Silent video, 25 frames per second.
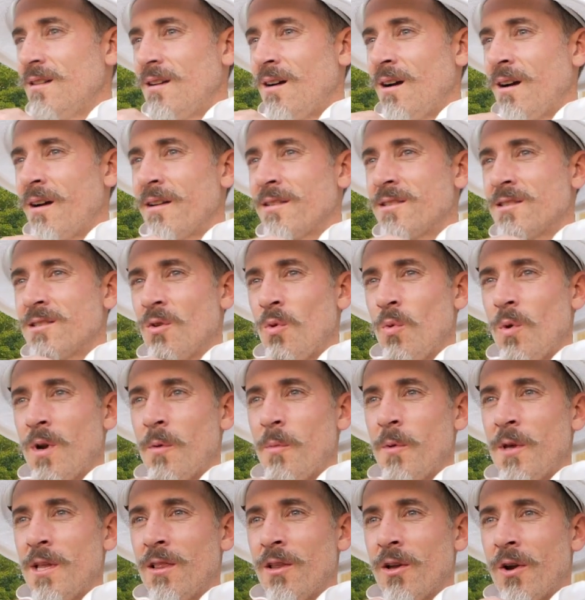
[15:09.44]
Alright, so what
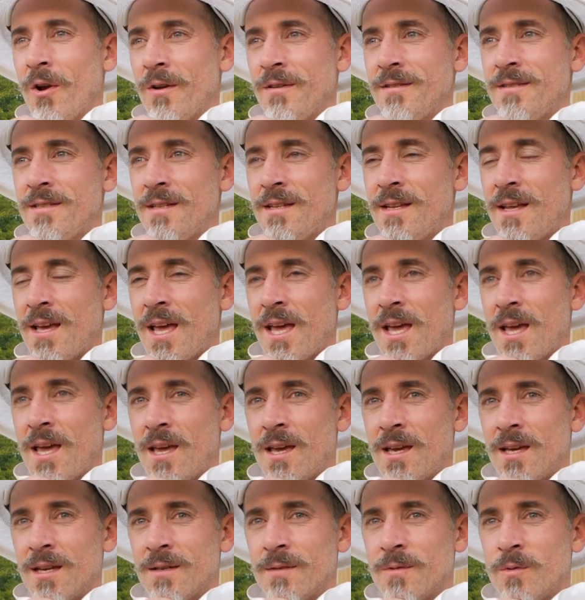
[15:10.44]
did we learn
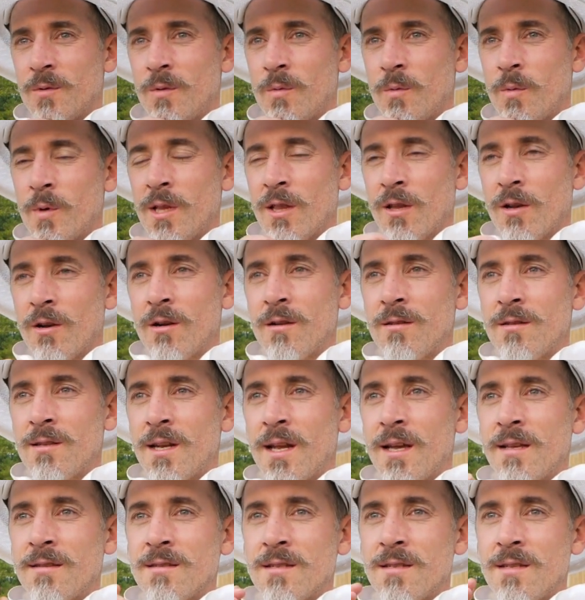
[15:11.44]
today? We learned
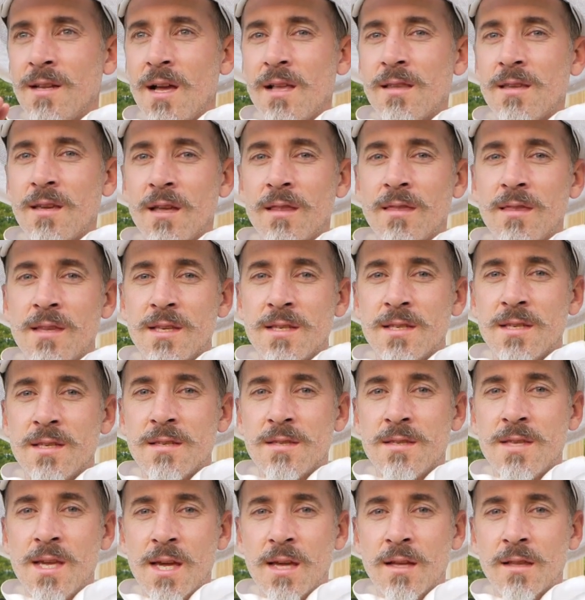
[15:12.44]
that I did not get these
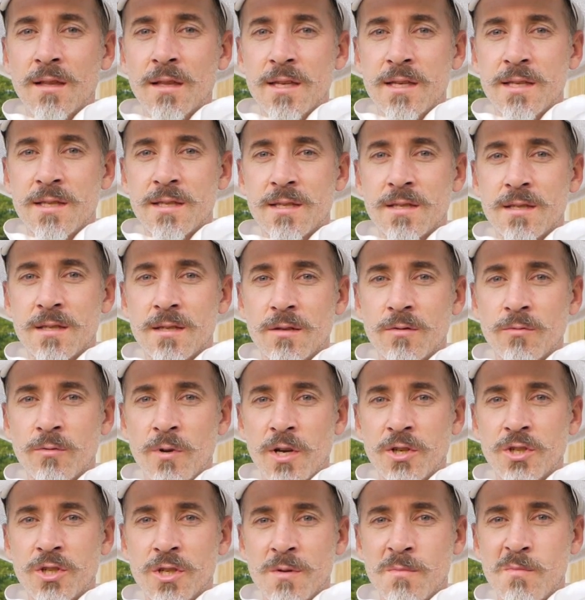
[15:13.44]
stingless
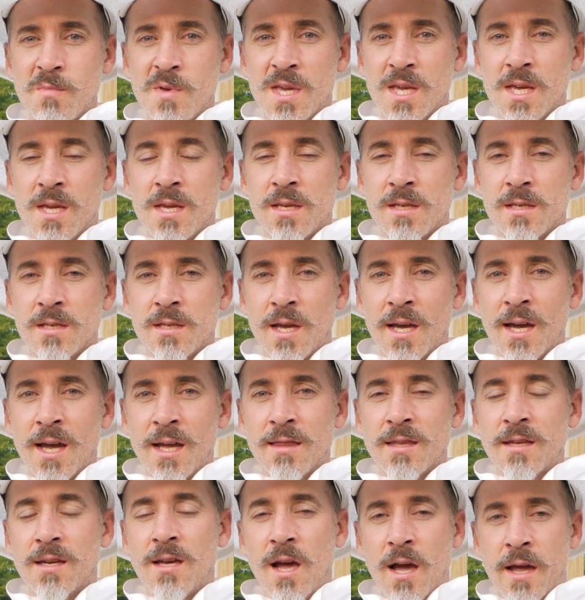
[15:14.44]
Russian bees. I
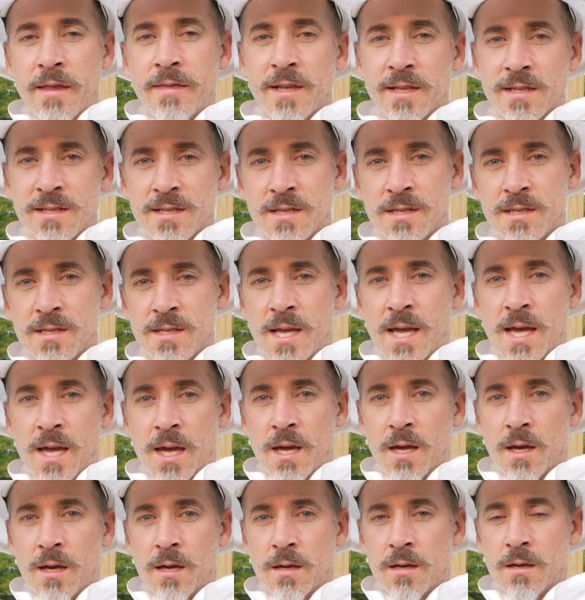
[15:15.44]
got the kind that
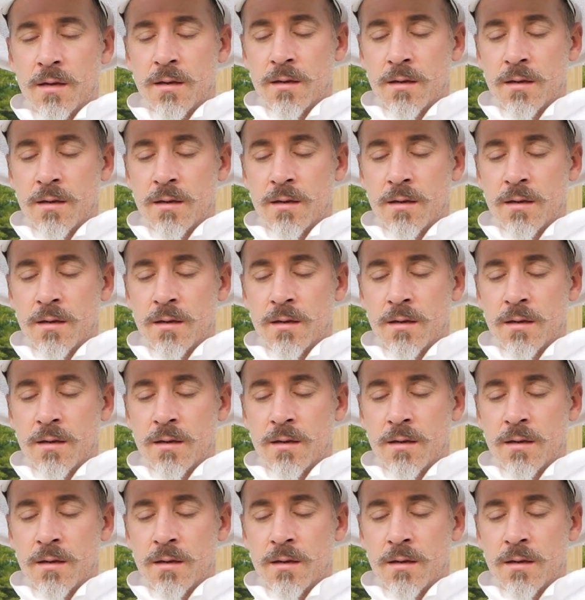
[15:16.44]
sting.